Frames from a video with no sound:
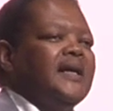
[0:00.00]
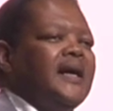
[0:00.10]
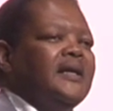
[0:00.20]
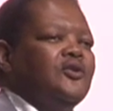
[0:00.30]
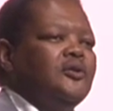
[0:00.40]
the
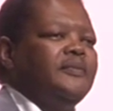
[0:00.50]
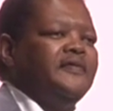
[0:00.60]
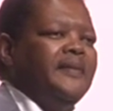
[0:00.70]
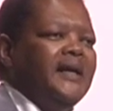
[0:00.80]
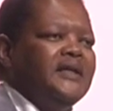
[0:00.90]
other top
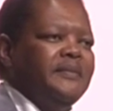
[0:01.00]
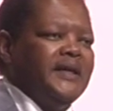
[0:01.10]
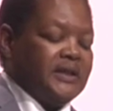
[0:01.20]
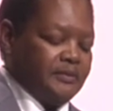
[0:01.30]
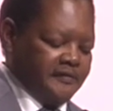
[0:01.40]
of mind
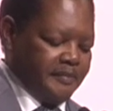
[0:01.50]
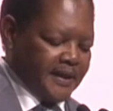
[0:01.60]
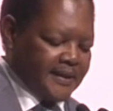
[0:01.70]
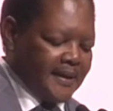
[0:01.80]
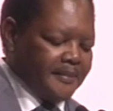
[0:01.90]
matter we've
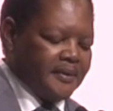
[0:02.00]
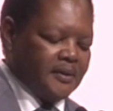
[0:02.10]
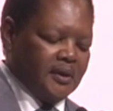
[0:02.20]
picked up.